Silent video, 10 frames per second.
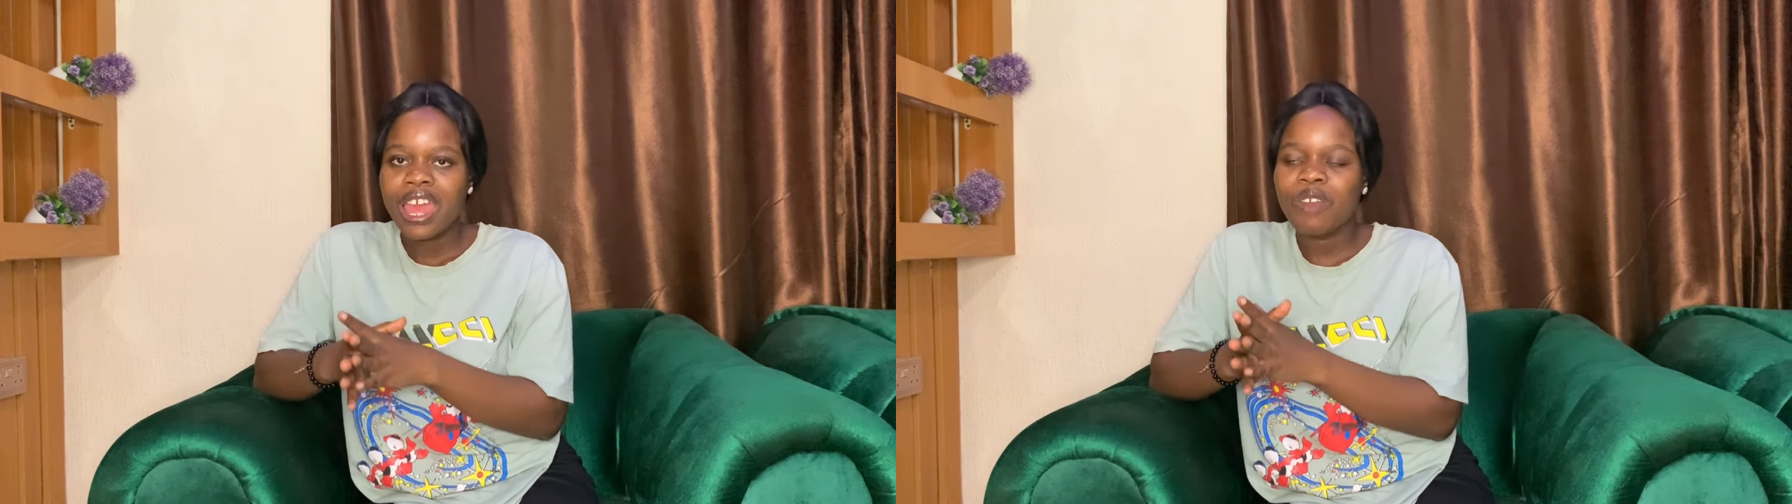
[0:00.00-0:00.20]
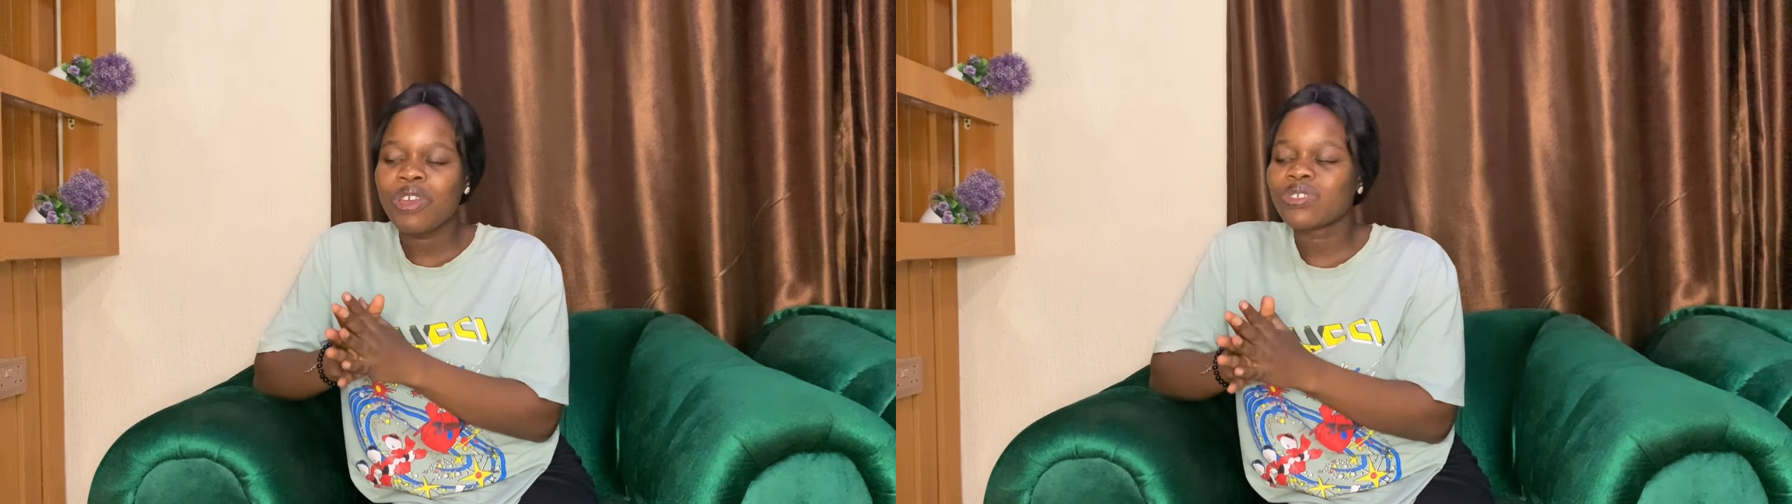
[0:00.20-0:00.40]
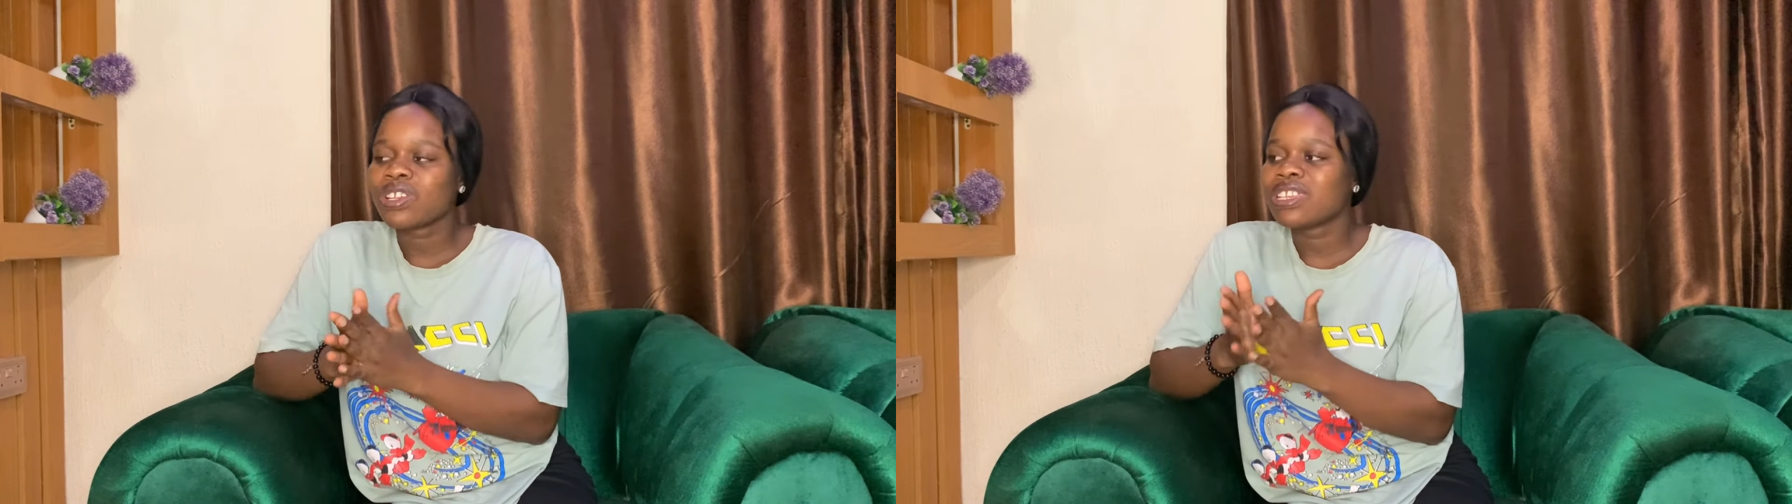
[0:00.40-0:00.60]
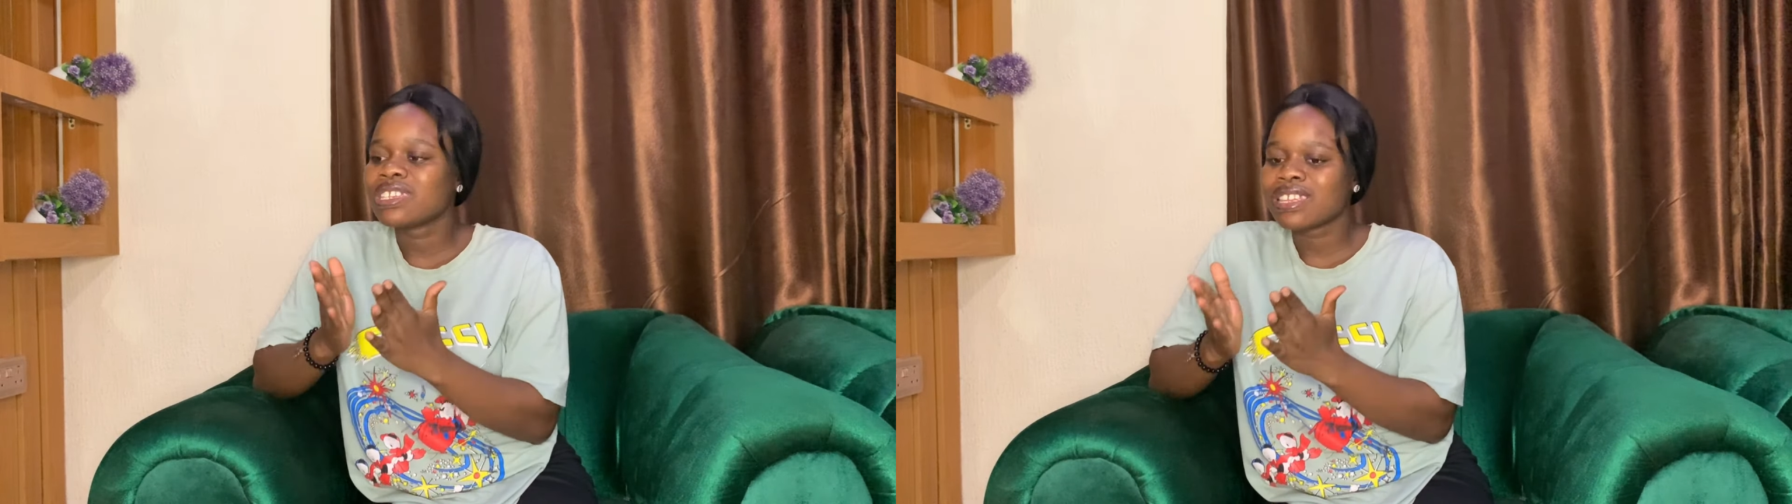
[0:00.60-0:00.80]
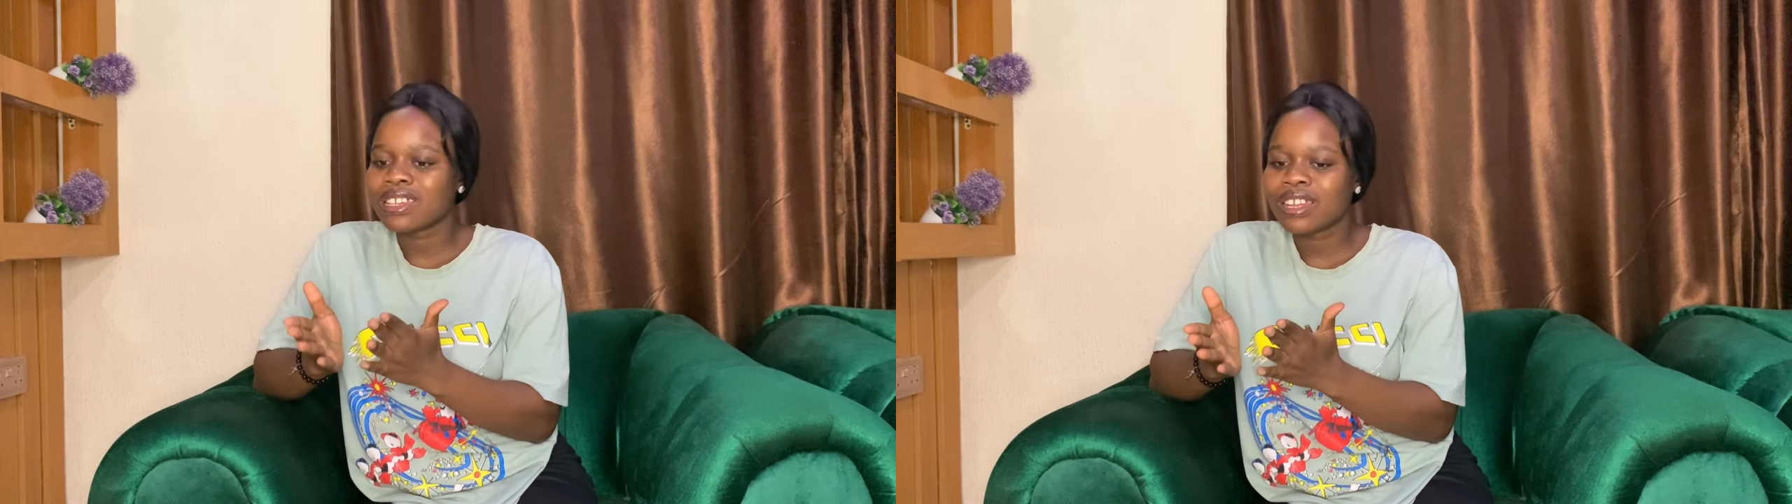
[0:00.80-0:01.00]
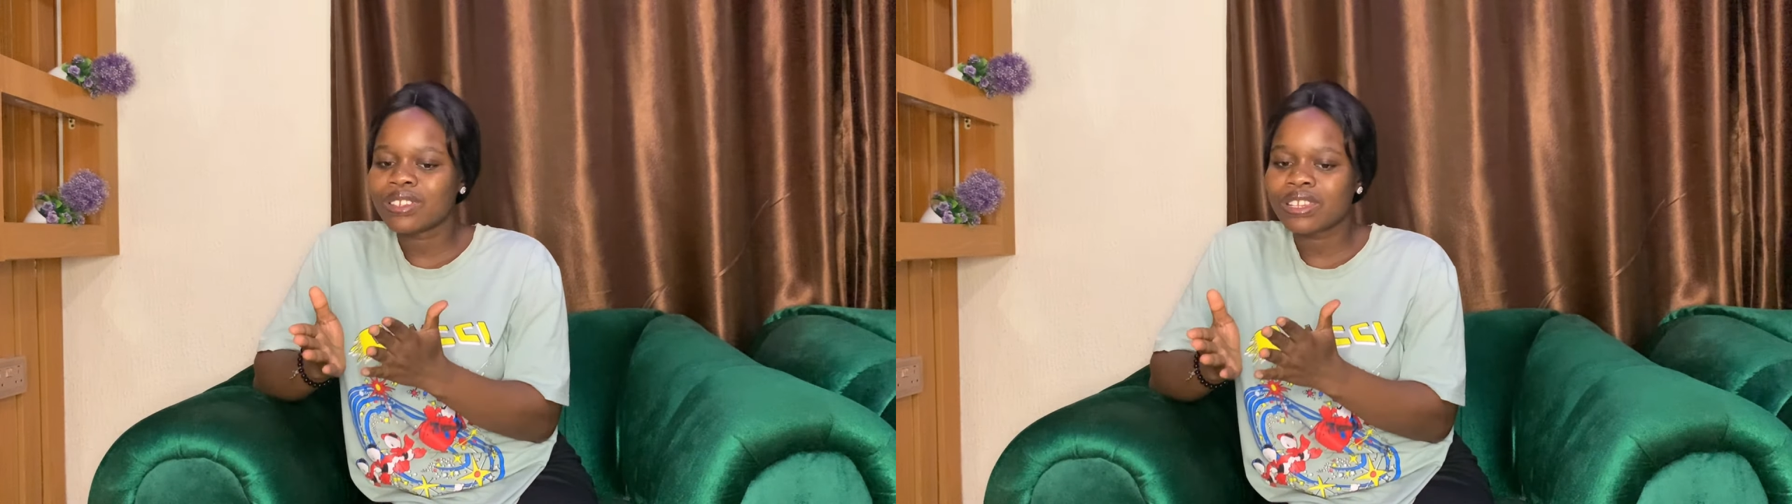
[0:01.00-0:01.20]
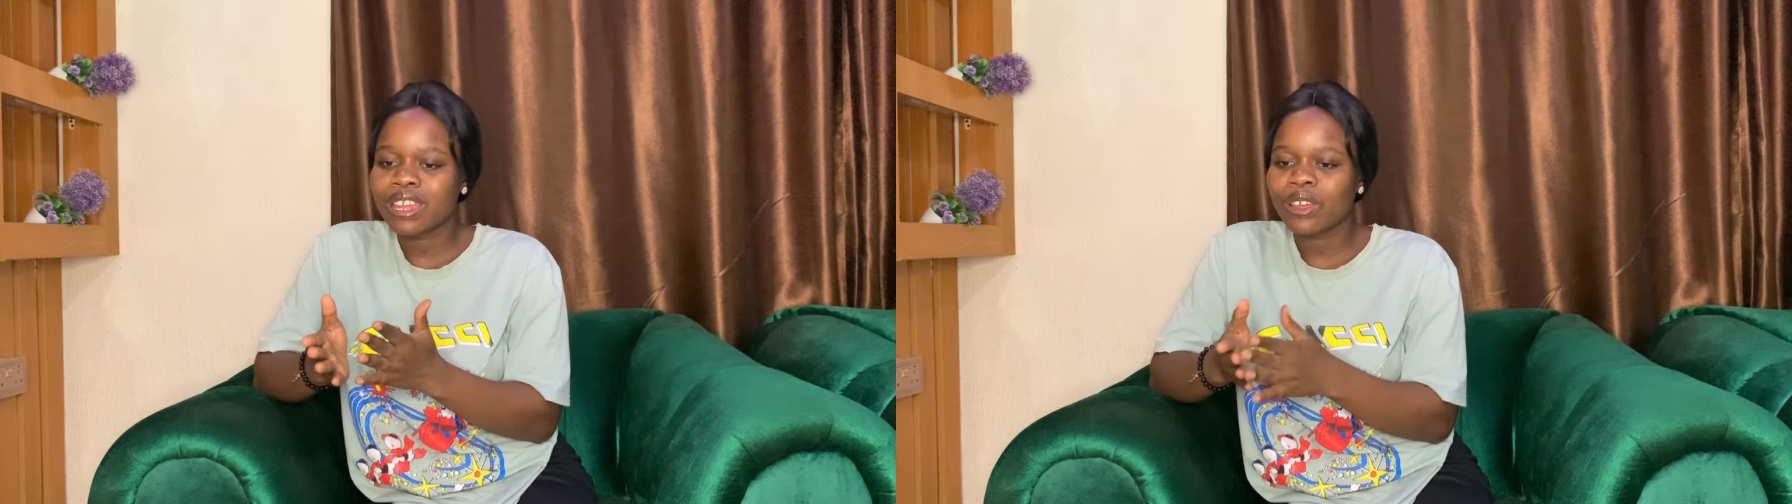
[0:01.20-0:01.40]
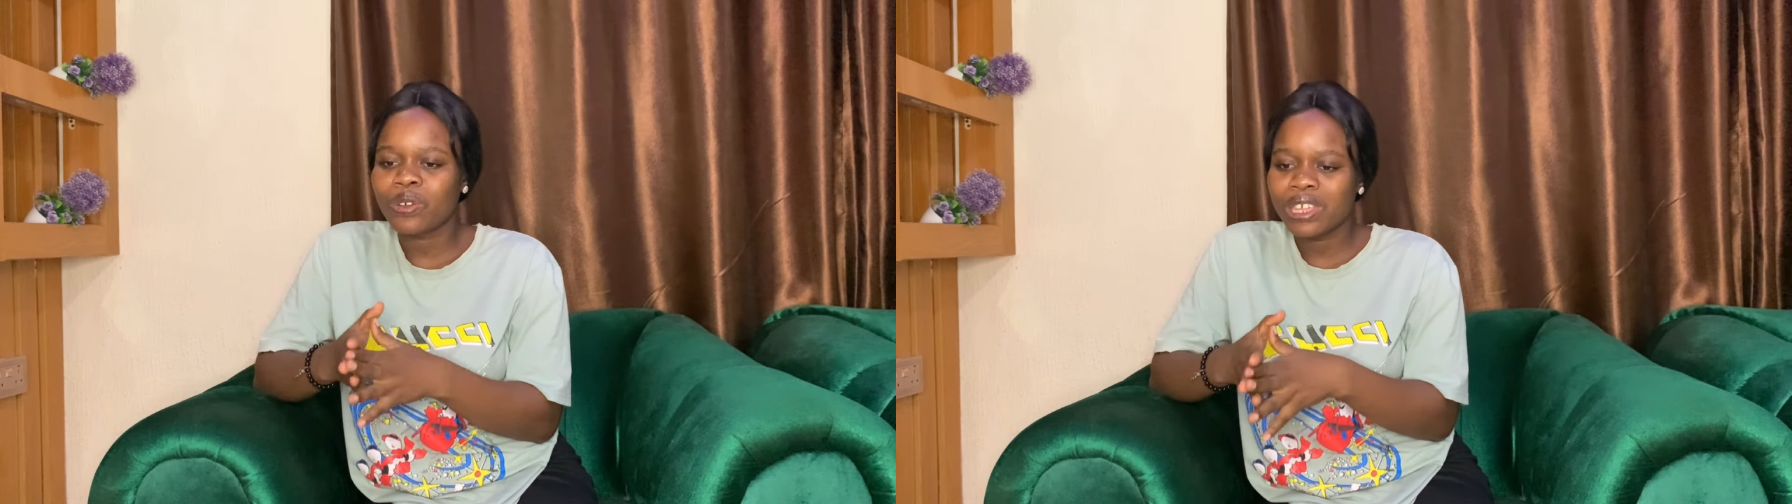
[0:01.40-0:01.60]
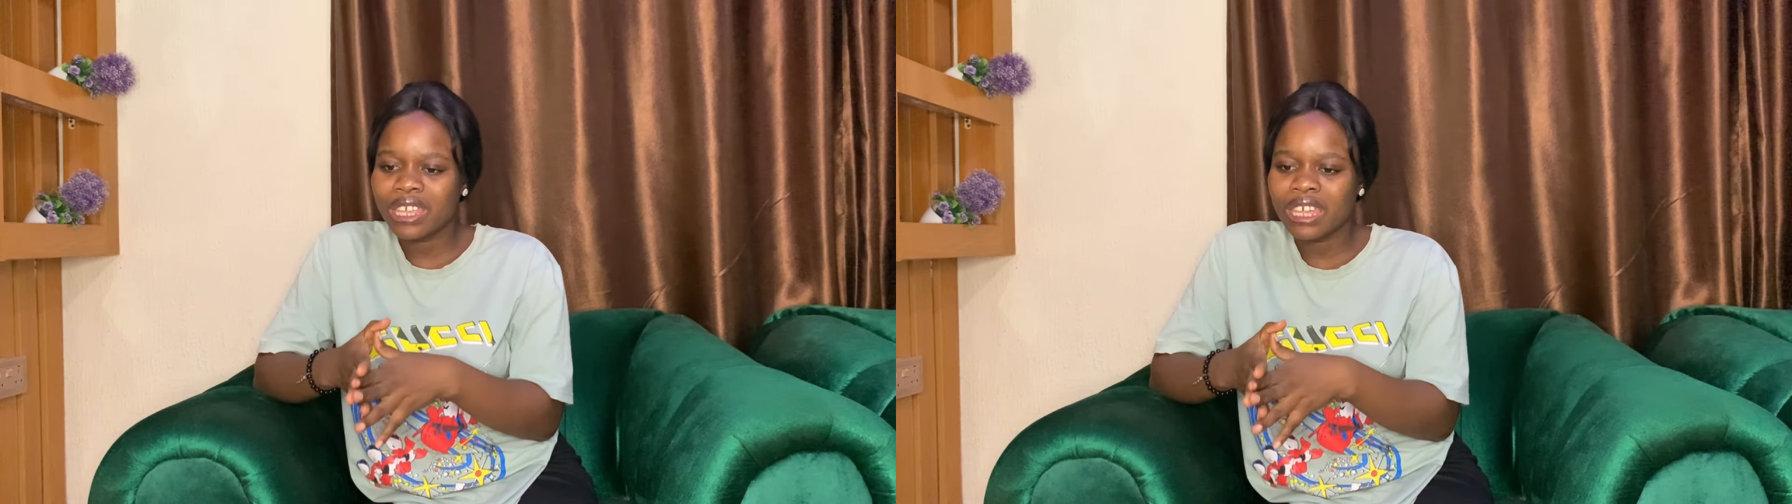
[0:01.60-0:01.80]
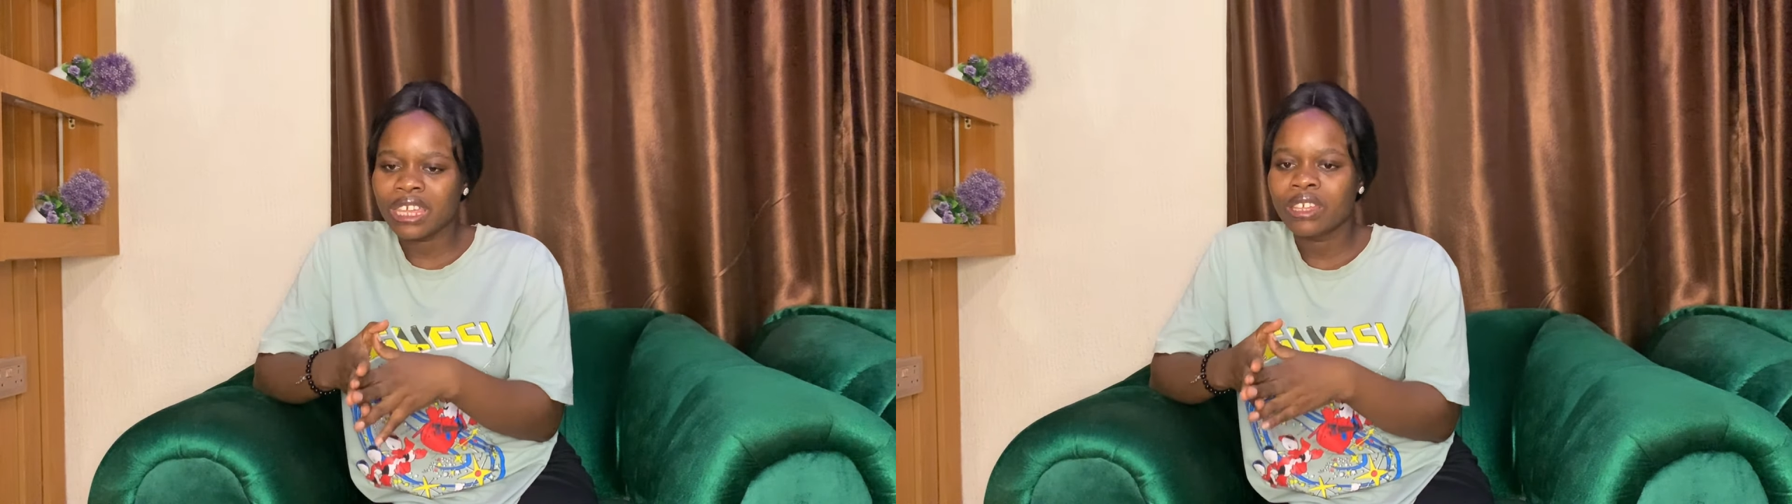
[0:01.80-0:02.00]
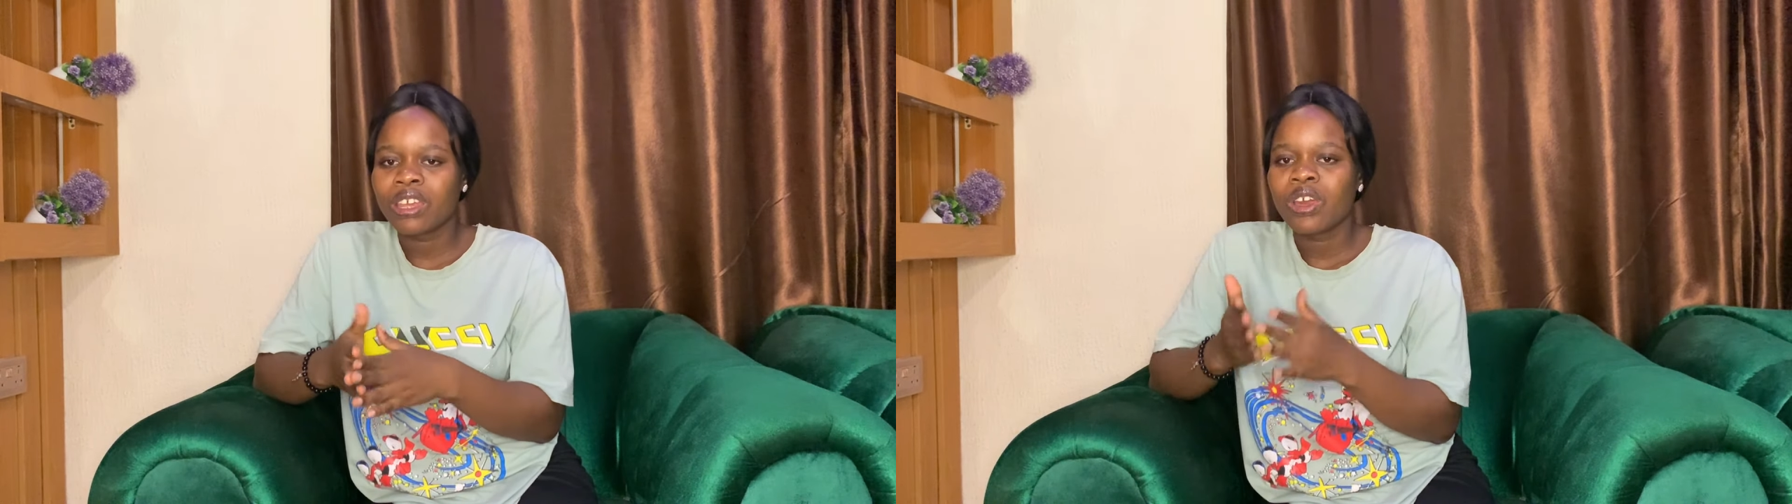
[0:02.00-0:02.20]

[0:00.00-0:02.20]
Have you actually sat down to like, okay,